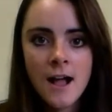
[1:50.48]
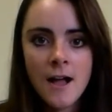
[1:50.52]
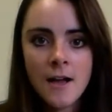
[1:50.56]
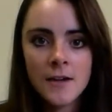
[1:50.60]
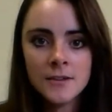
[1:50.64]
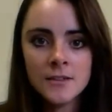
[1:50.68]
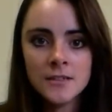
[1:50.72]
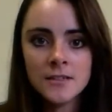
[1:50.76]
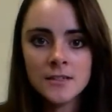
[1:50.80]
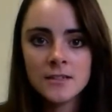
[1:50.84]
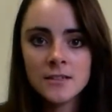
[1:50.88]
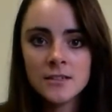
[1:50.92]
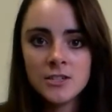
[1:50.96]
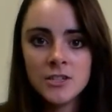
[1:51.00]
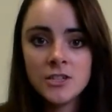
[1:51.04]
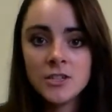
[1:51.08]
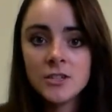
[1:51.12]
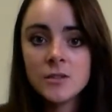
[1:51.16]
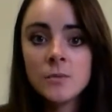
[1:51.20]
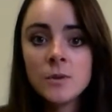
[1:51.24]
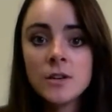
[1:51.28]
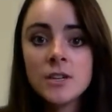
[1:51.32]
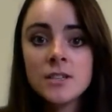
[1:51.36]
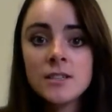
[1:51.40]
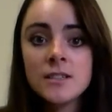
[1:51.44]
and she
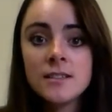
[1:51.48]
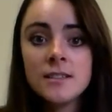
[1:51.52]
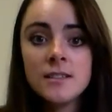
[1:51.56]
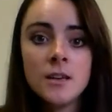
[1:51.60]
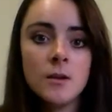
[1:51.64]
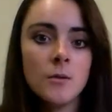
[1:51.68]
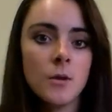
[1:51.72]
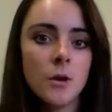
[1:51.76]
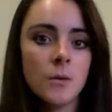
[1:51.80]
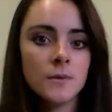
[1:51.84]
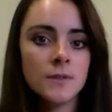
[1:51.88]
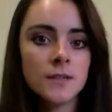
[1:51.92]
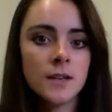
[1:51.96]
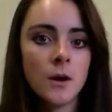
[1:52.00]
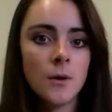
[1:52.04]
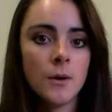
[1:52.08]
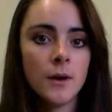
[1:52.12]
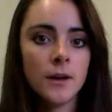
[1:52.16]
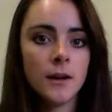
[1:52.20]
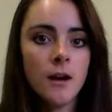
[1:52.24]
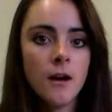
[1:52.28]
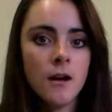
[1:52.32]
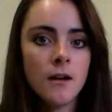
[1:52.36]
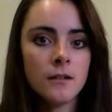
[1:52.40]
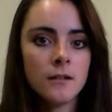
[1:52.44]
just wanted to see what was
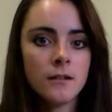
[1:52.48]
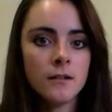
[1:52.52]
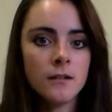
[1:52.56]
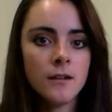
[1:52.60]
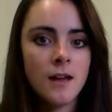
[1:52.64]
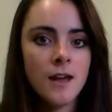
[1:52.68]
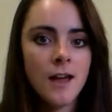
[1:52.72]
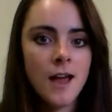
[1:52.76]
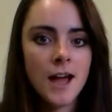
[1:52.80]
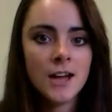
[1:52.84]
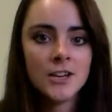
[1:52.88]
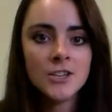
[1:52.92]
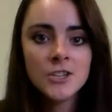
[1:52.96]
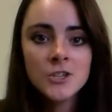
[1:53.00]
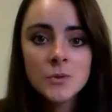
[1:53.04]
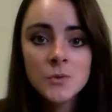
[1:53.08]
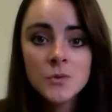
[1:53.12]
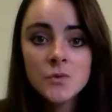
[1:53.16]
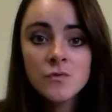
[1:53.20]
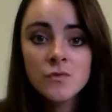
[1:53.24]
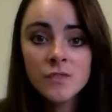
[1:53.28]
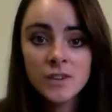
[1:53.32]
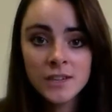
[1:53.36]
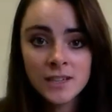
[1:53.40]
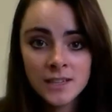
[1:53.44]
going on. And she
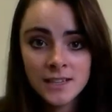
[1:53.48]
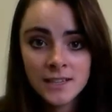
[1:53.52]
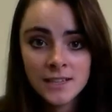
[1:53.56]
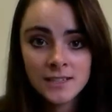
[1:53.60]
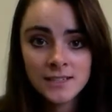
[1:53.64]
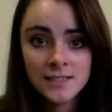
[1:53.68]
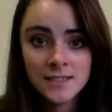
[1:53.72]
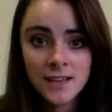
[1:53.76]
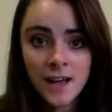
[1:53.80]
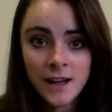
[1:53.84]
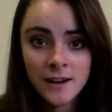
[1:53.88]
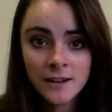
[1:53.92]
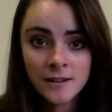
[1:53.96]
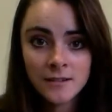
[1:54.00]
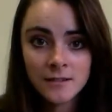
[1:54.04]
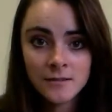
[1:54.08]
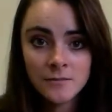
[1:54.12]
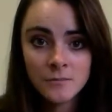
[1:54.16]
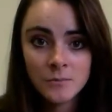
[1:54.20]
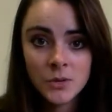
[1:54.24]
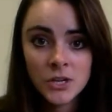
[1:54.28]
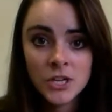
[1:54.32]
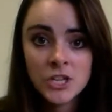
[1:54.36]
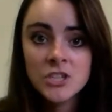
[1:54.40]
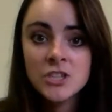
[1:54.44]
was really excited
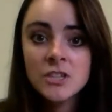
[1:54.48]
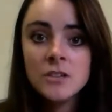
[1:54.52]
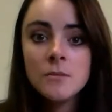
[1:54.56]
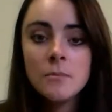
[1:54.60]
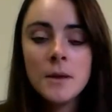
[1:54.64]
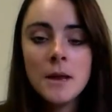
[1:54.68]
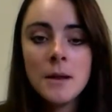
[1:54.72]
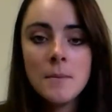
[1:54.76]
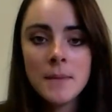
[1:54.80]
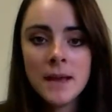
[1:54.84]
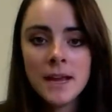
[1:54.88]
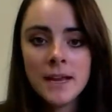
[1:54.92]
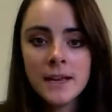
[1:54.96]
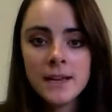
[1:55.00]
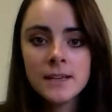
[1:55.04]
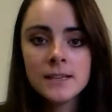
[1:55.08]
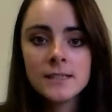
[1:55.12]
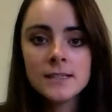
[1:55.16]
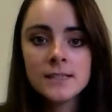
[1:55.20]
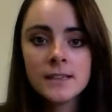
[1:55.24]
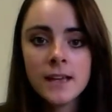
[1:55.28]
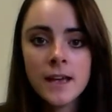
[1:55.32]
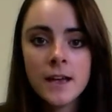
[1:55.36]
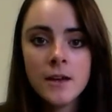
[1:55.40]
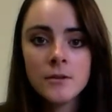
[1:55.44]
because she'd been
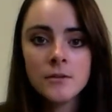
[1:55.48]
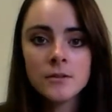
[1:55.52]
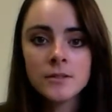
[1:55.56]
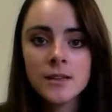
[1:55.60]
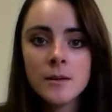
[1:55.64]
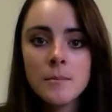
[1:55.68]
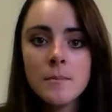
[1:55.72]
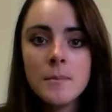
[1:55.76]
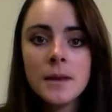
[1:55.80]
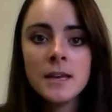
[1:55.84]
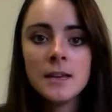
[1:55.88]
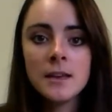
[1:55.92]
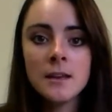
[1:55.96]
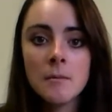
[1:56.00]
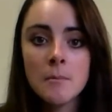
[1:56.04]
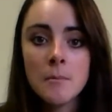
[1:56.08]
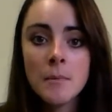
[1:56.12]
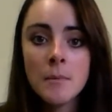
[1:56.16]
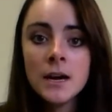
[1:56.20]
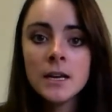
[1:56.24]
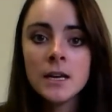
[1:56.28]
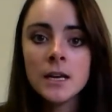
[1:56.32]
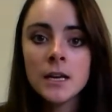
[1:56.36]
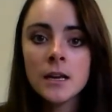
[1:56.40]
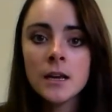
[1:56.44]
making sales and making
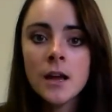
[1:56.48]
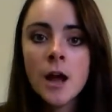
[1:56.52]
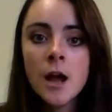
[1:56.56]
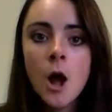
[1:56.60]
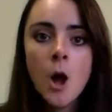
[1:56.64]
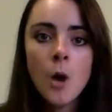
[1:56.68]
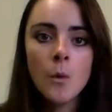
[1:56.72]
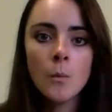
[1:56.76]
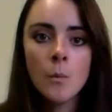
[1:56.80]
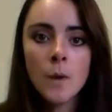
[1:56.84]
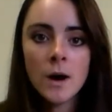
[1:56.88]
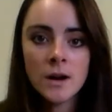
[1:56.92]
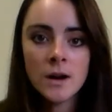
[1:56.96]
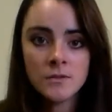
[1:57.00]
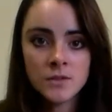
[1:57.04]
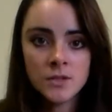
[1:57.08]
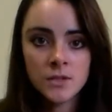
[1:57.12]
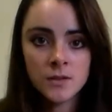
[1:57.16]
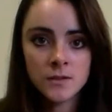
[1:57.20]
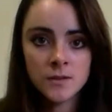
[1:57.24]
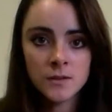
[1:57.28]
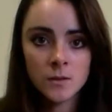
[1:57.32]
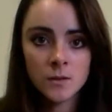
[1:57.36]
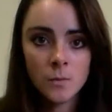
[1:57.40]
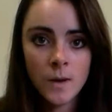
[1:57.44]
money while
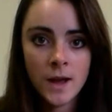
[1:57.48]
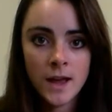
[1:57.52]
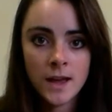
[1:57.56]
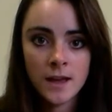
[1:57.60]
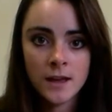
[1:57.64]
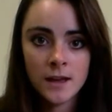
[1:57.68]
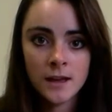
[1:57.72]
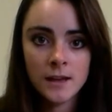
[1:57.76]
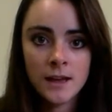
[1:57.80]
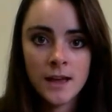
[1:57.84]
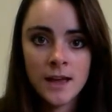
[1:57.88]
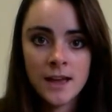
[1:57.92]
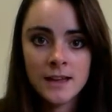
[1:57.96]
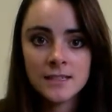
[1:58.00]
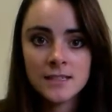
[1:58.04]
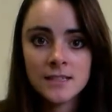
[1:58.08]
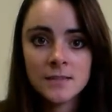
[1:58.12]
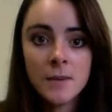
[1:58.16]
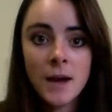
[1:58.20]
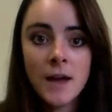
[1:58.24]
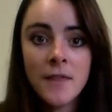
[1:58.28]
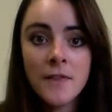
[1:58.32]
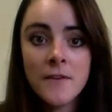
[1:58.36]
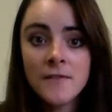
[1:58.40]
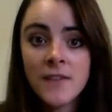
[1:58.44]
she was away,
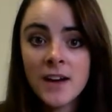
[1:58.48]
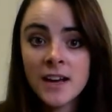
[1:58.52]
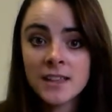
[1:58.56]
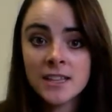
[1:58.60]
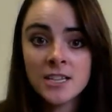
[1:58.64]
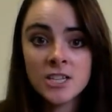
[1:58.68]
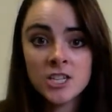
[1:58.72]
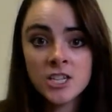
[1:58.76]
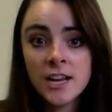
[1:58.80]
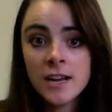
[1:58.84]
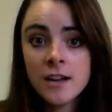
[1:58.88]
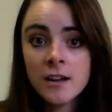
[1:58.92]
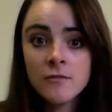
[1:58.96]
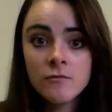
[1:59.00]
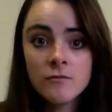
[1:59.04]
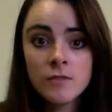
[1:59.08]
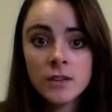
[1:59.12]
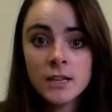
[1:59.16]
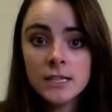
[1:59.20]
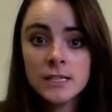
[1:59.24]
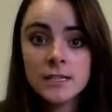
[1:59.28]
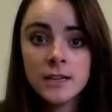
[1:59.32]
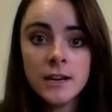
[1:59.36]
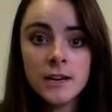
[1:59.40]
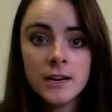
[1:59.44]
despite the fact that she hadn't
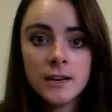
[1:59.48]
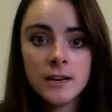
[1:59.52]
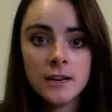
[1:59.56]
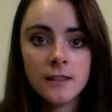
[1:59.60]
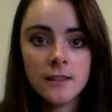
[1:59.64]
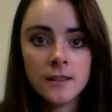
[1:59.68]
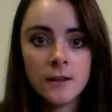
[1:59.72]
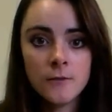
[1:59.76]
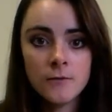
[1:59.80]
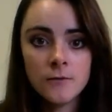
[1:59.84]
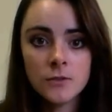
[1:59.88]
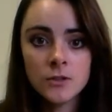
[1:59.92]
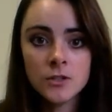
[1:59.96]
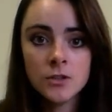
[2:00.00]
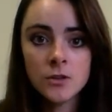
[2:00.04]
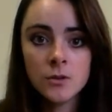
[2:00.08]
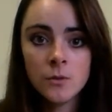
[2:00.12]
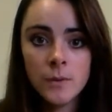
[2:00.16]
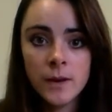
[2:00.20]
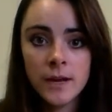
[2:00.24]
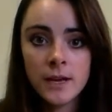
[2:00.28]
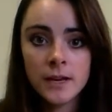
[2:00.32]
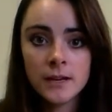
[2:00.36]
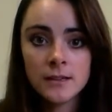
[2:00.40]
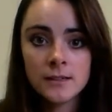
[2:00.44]
really done anything for 2
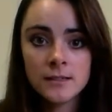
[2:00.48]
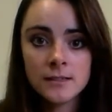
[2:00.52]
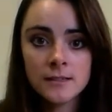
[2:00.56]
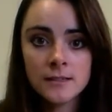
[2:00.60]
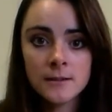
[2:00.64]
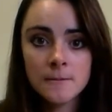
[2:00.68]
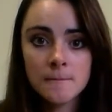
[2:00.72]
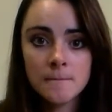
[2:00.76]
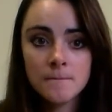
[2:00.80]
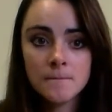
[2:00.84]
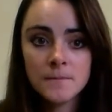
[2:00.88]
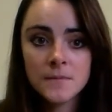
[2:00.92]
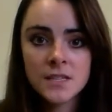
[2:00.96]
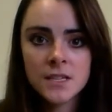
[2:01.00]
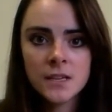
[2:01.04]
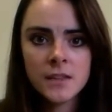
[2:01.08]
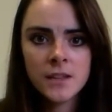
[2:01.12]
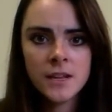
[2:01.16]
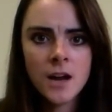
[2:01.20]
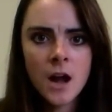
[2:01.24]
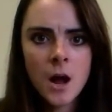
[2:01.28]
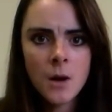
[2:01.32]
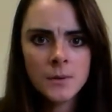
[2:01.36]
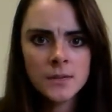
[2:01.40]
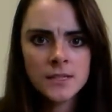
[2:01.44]
weeks. So
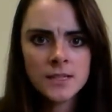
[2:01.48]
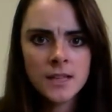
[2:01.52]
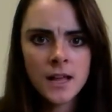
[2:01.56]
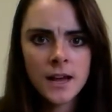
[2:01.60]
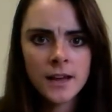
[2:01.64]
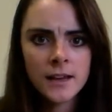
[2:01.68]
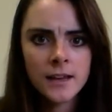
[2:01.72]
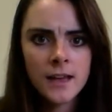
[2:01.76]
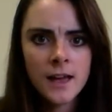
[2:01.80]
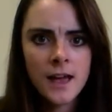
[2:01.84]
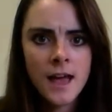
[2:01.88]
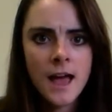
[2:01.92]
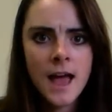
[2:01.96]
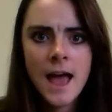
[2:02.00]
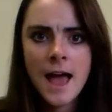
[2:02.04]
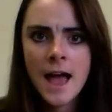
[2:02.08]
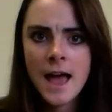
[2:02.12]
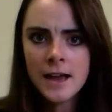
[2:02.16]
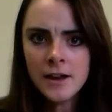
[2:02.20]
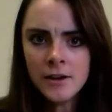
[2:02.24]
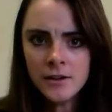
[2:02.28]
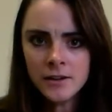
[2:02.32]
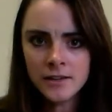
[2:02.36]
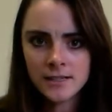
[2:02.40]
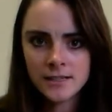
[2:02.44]
then I was like,
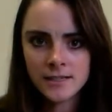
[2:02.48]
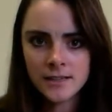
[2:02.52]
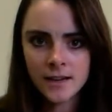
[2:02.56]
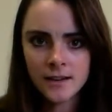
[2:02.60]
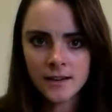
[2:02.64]
hang on a